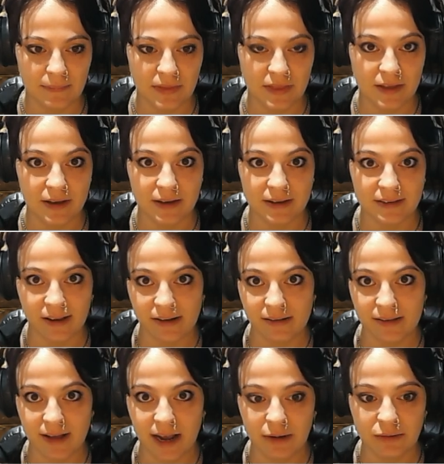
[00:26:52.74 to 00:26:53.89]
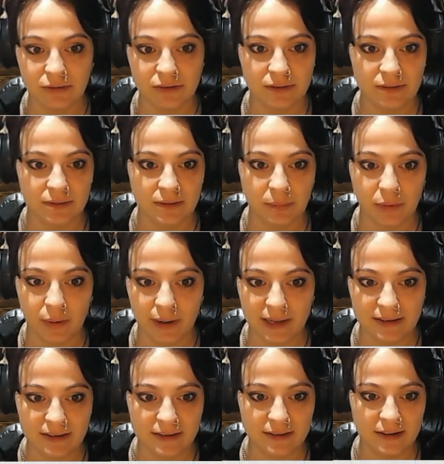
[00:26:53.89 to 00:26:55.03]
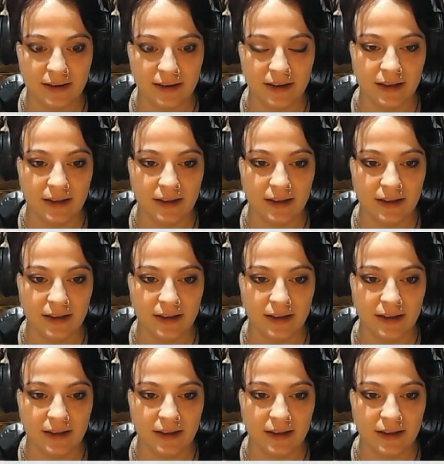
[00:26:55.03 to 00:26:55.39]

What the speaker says: the cycle count, the points,